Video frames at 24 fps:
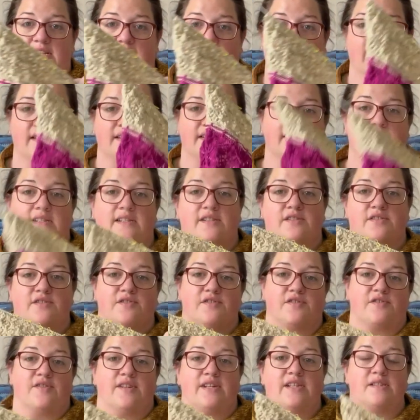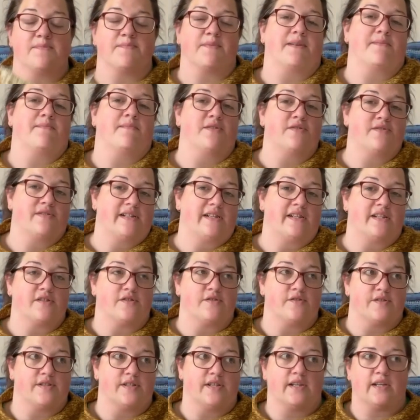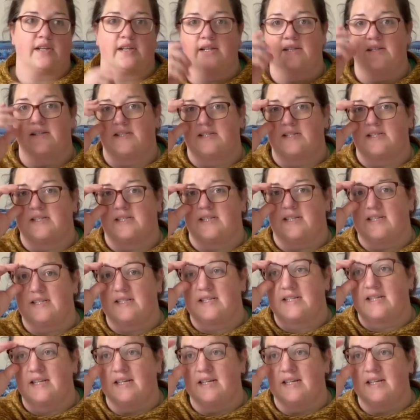I learnt to knit on straights, but I mostly knit on circulars these days.